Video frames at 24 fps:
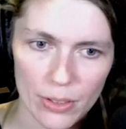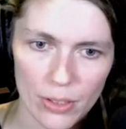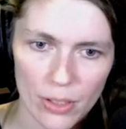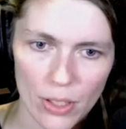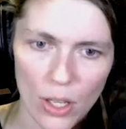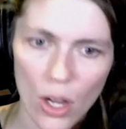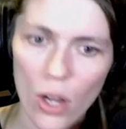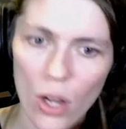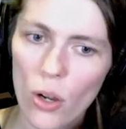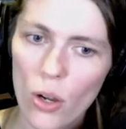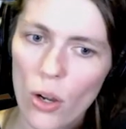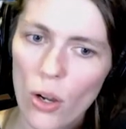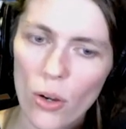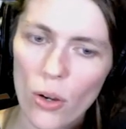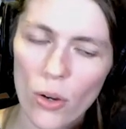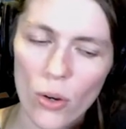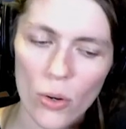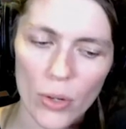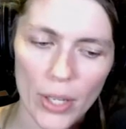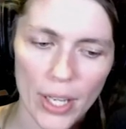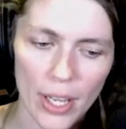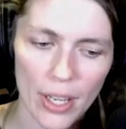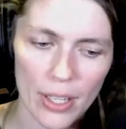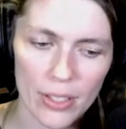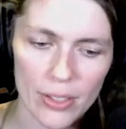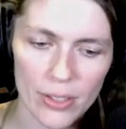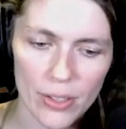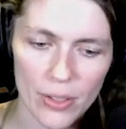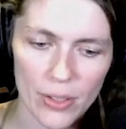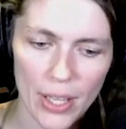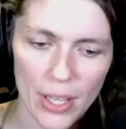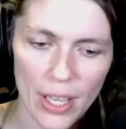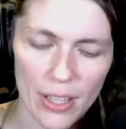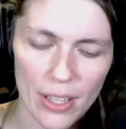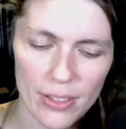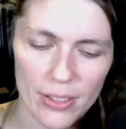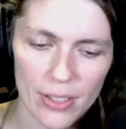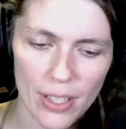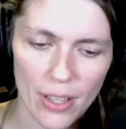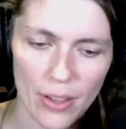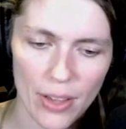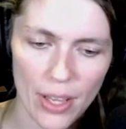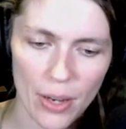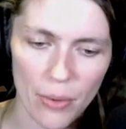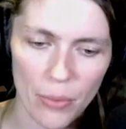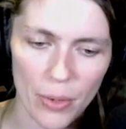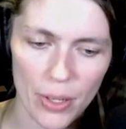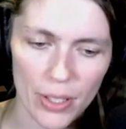Oh, okay, so that's how
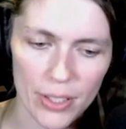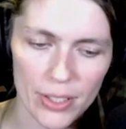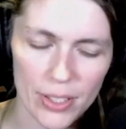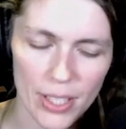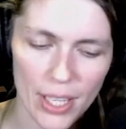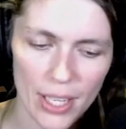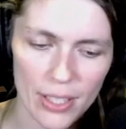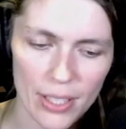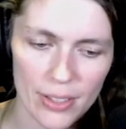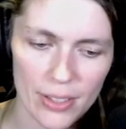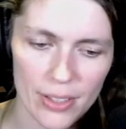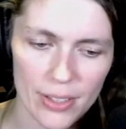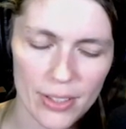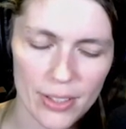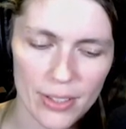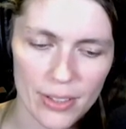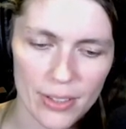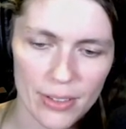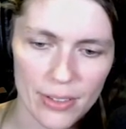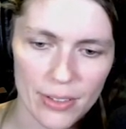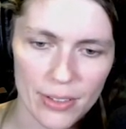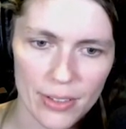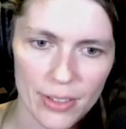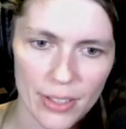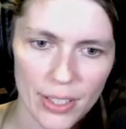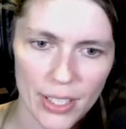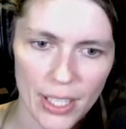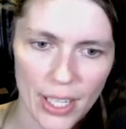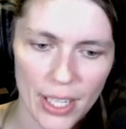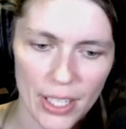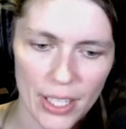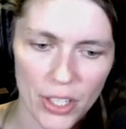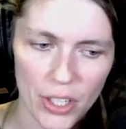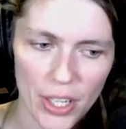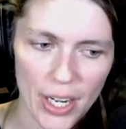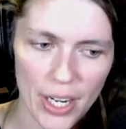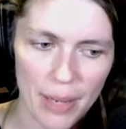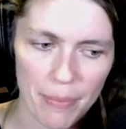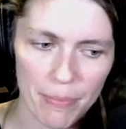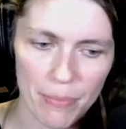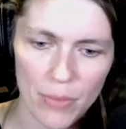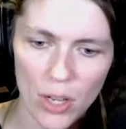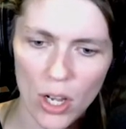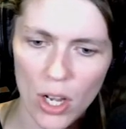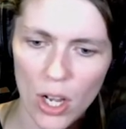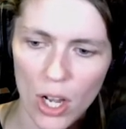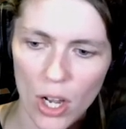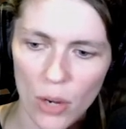that works. That's kind of crap.
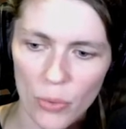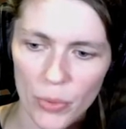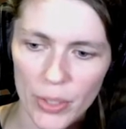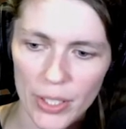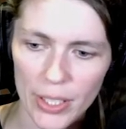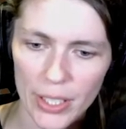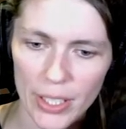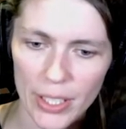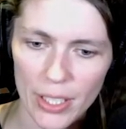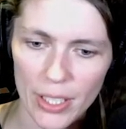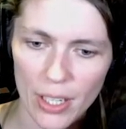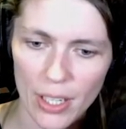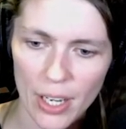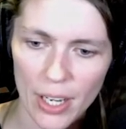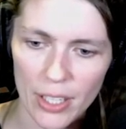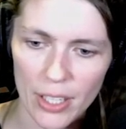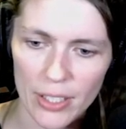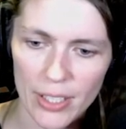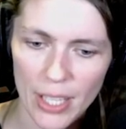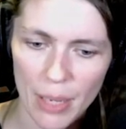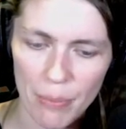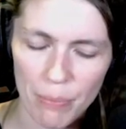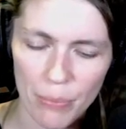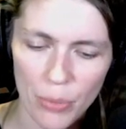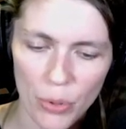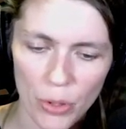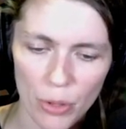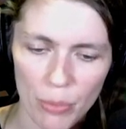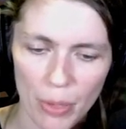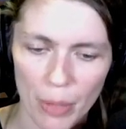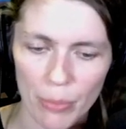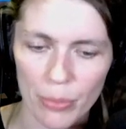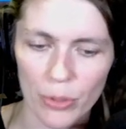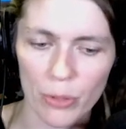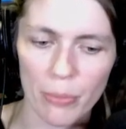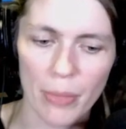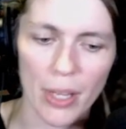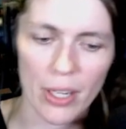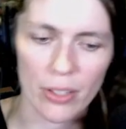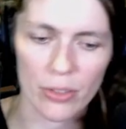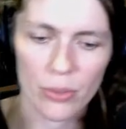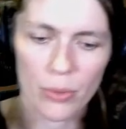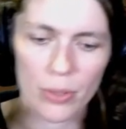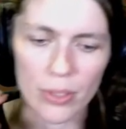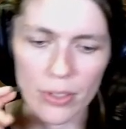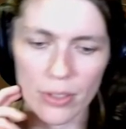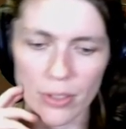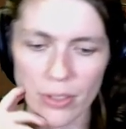Oh, really? I tapped both my blue mana
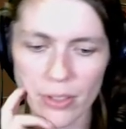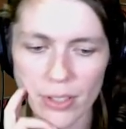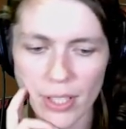sources.